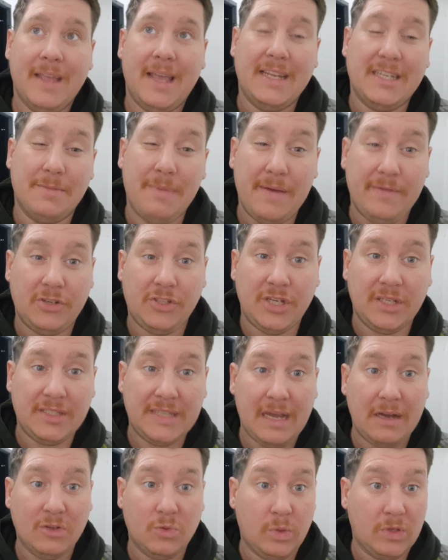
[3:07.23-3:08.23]
He's a bit of a
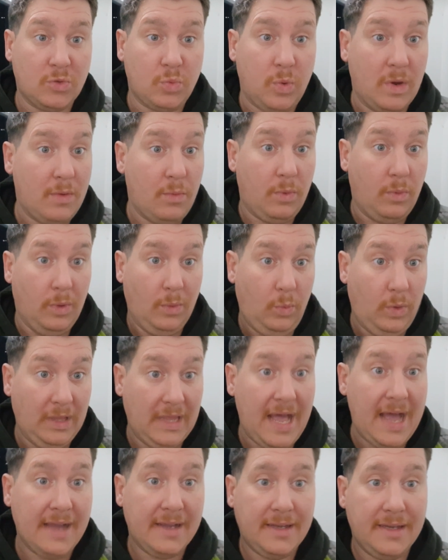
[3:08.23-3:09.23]
shithouse, which we
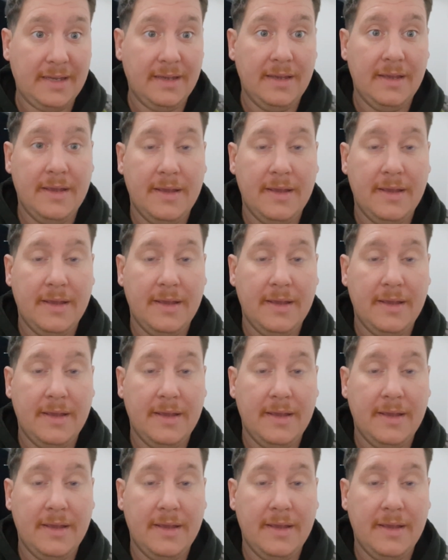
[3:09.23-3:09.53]
lack.